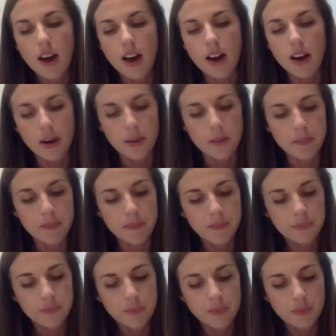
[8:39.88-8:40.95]
All
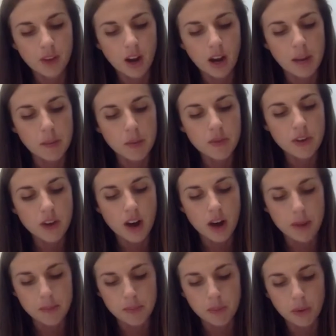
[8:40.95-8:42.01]
right, moving
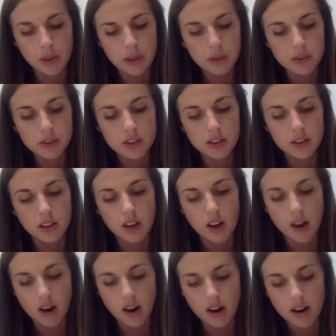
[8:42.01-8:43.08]
on. Boyle's
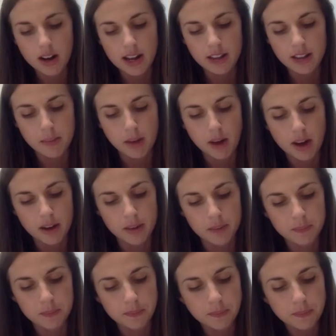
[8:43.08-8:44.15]
law at the
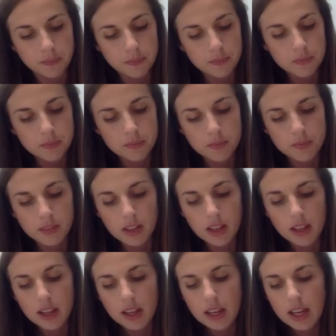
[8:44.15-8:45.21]
bottom.
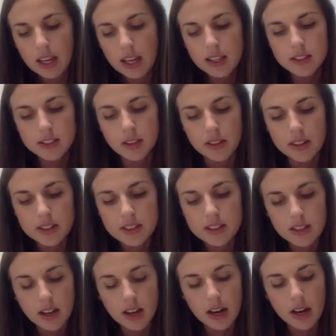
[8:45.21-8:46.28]
So this
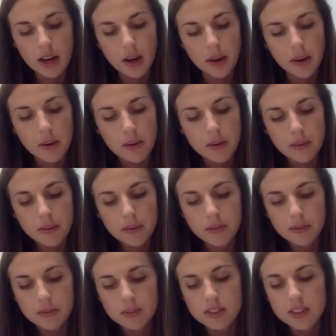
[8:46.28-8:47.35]

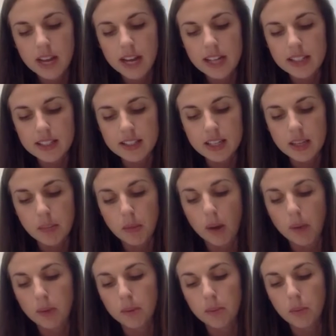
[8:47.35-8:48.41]
scientist named
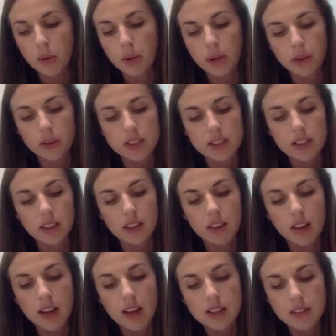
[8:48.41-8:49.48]
Robert Boyle did
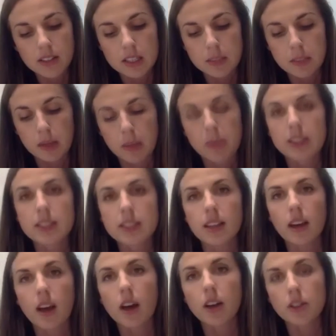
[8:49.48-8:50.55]
lots of experiments,
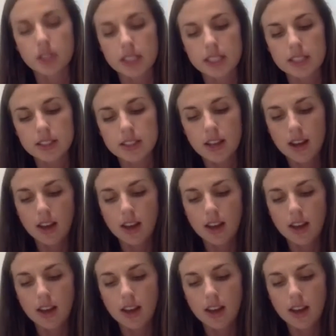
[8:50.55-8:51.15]
like hundreds,